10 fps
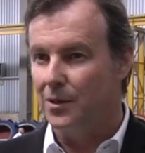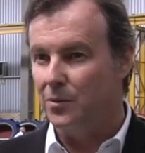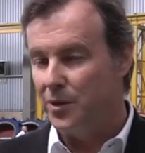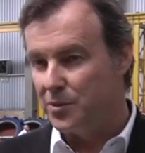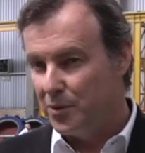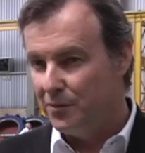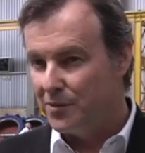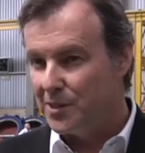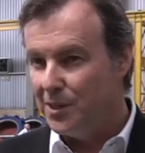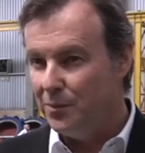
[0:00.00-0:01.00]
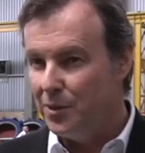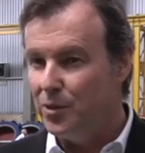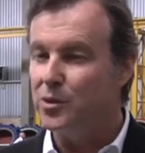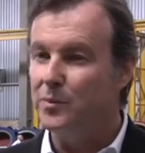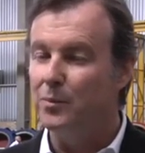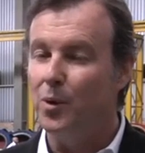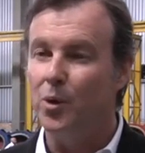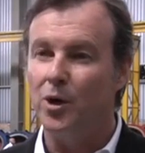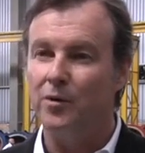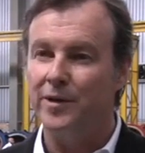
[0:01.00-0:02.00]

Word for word: Whereas previously we used to be more of